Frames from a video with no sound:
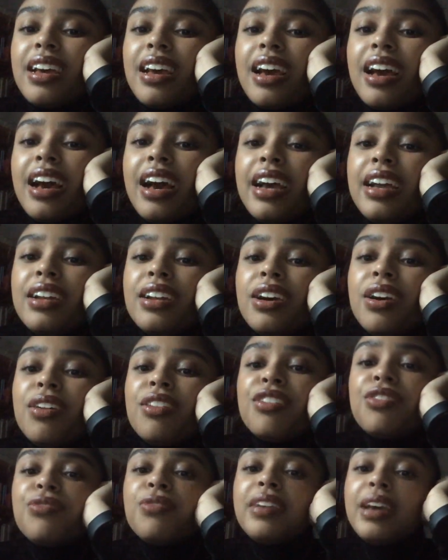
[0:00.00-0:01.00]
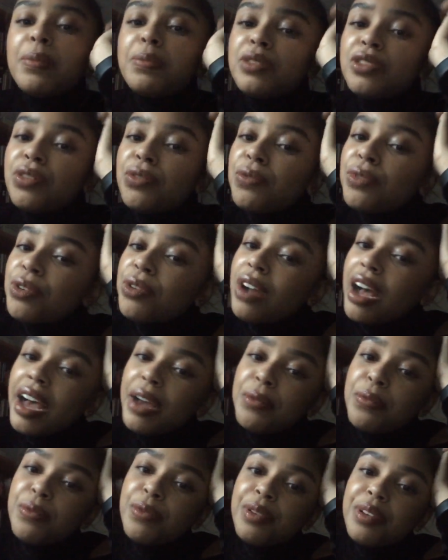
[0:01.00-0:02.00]
I know, the 3-episode rule, I
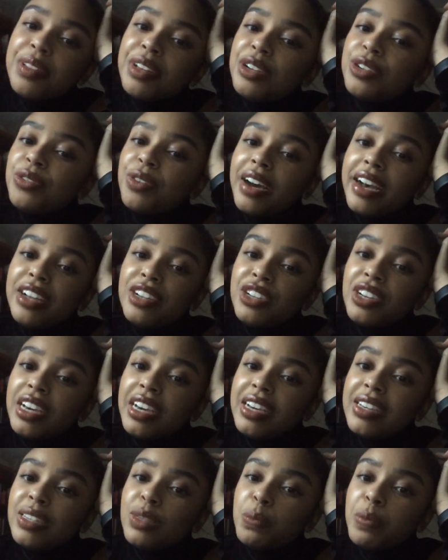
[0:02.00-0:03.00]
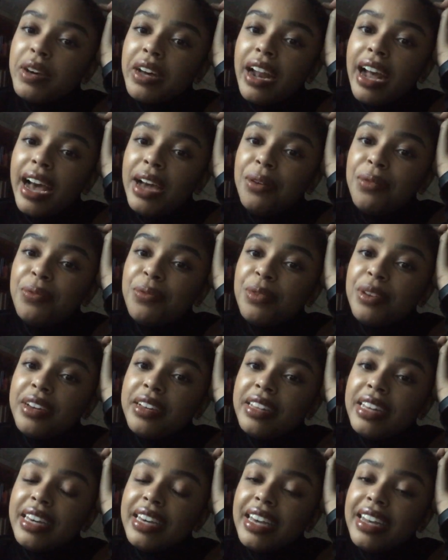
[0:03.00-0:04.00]
really tried, Chase, but I
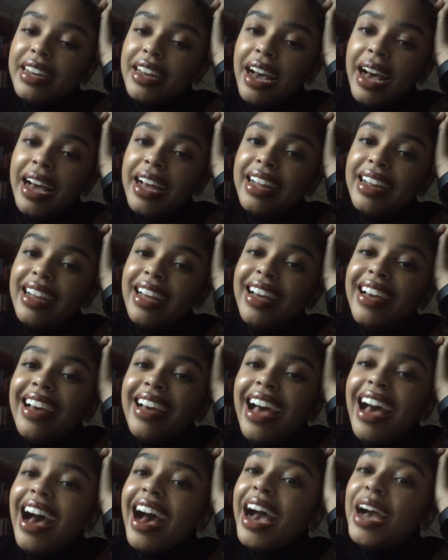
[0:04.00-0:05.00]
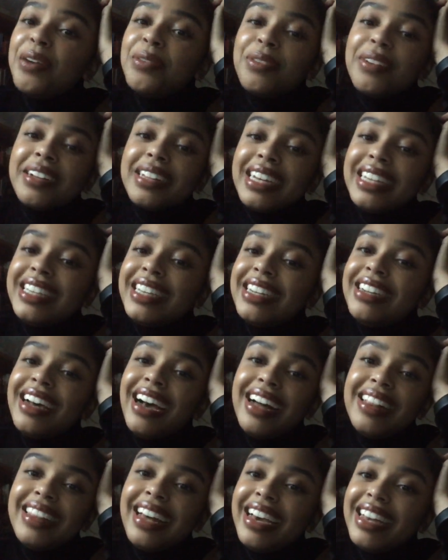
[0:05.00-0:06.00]
really cannot... I really did
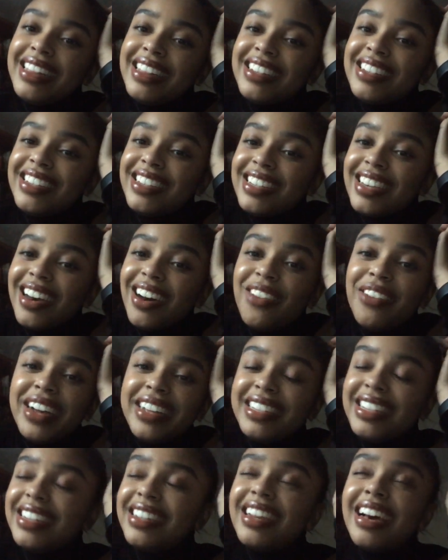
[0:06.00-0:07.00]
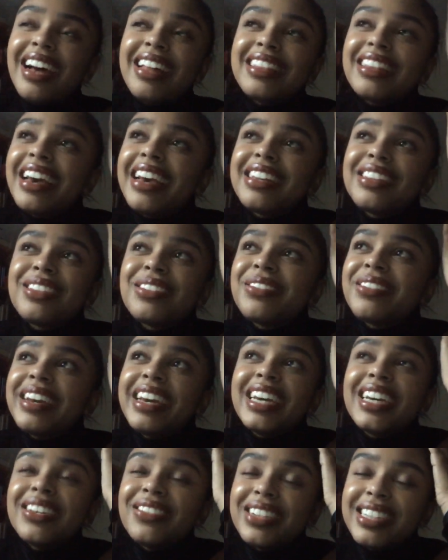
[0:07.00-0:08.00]
not like the show. I did not like the
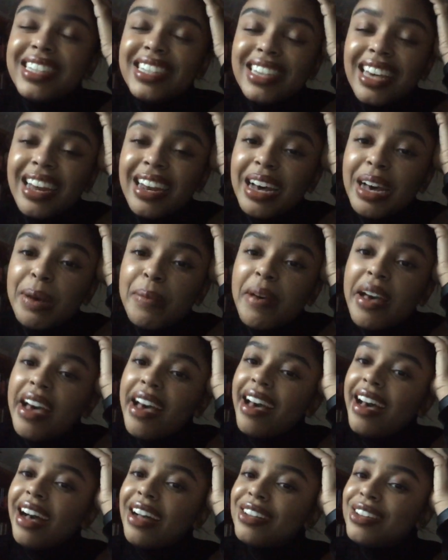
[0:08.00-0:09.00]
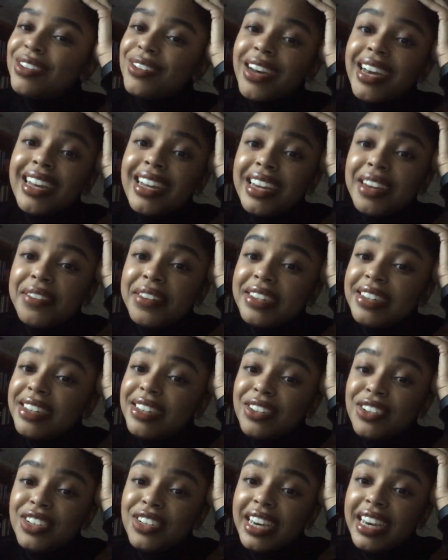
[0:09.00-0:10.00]
way it was set up. I'll try to give it
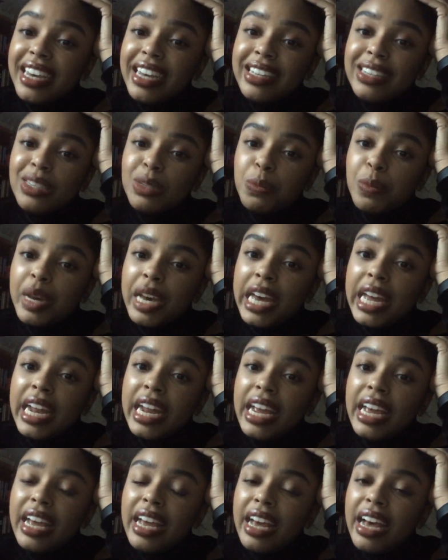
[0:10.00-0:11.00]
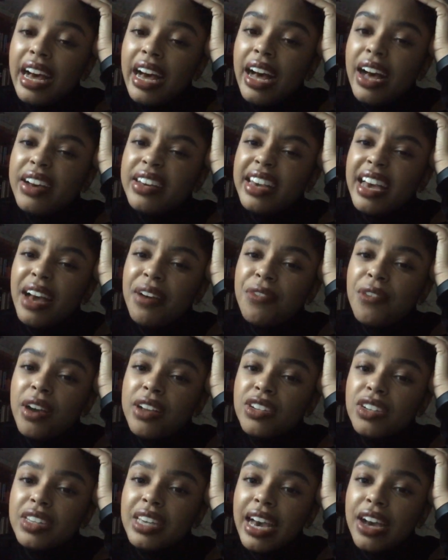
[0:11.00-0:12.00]
another chance, but... yeah, I've watched
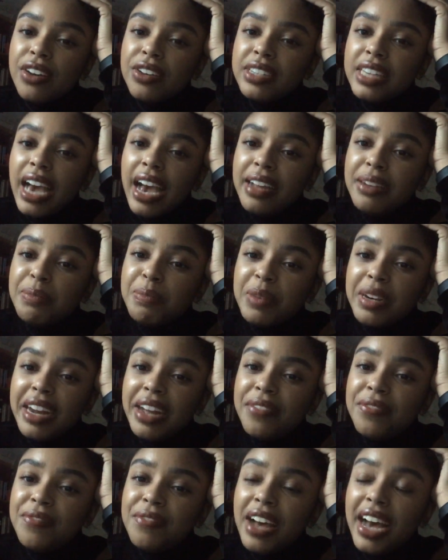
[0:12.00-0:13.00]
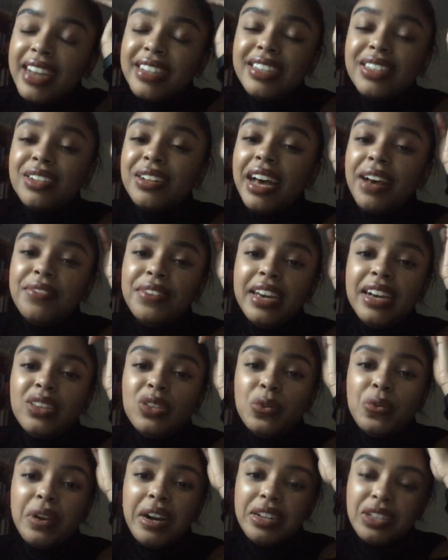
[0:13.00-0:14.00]
Attack on Titan, but I still have yet to
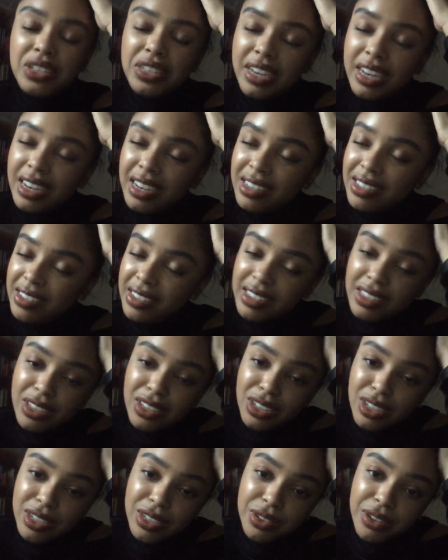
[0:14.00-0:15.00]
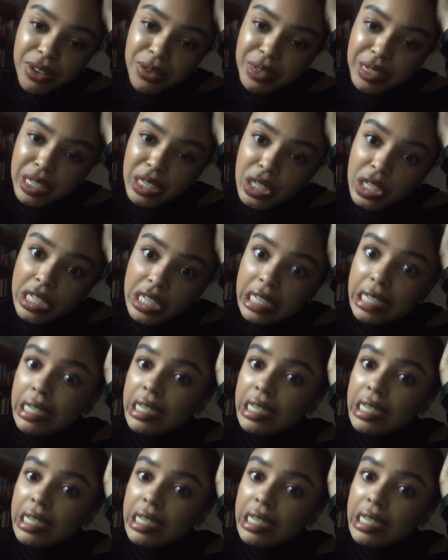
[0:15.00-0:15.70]
watch season 2. I really should.